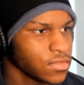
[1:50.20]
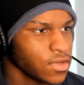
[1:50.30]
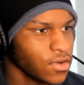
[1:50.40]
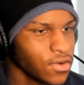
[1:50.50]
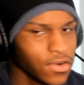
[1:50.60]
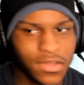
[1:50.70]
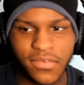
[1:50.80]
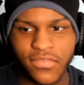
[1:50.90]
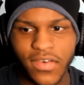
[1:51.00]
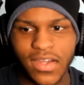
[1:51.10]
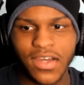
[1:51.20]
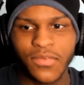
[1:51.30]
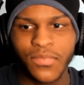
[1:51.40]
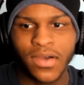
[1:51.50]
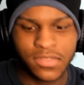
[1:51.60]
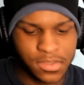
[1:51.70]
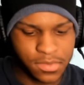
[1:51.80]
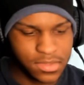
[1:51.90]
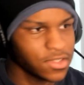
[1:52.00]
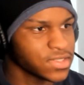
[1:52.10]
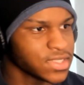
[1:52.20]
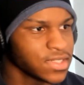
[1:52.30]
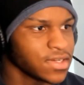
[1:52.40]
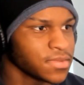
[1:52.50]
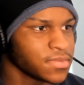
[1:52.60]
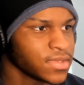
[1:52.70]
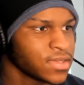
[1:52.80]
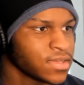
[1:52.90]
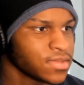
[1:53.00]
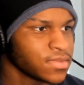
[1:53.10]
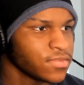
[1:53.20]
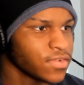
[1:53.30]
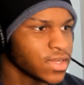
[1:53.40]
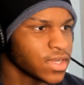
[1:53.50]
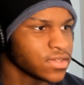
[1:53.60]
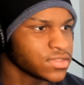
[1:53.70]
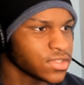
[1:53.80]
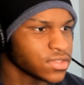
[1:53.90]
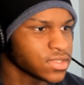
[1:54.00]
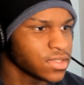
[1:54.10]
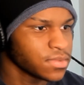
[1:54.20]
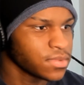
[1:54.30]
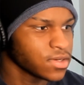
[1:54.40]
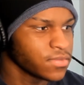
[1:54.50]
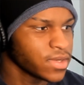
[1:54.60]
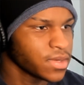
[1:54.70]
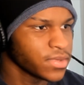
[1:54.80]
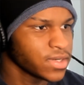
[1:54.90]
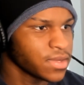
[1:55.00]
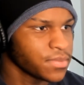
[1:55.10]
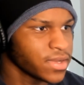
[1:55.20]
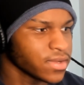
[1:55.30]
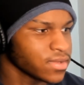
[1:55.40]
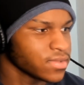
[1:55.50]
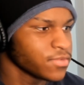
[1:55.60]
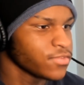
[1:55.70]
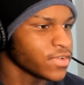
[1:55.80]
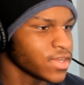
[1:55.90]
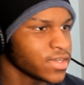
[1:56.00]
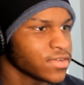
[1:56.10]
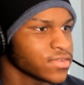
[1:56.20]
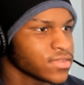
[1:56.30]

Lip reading: Oh, let me find out. Pop's saucing up. We find out he's saucing up. Hold on, we gotta bring that back. Let me find out.